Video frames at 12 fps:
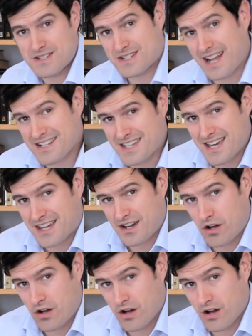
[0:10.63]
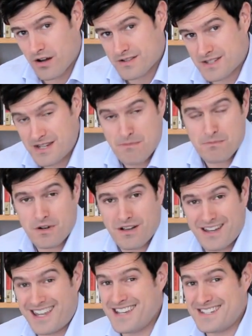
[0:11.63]
Static are
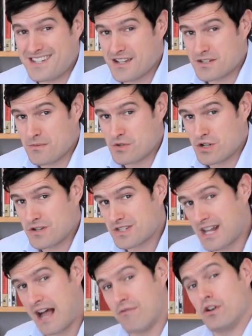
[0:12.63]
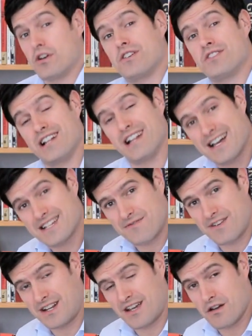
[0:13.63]
simpler, easier to produce, and have a look at the last
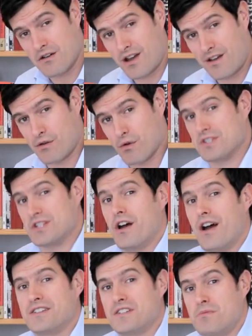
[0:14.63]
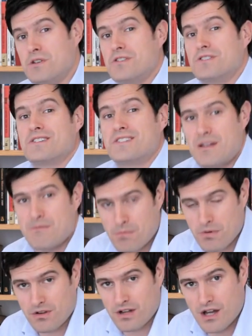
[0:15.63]
video if you want to know how to produce a
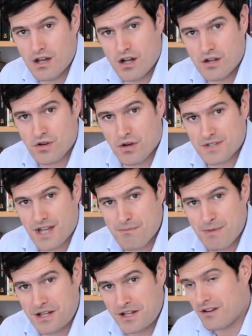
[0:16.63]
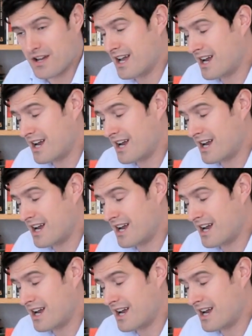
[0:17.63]
simple drop-down menu.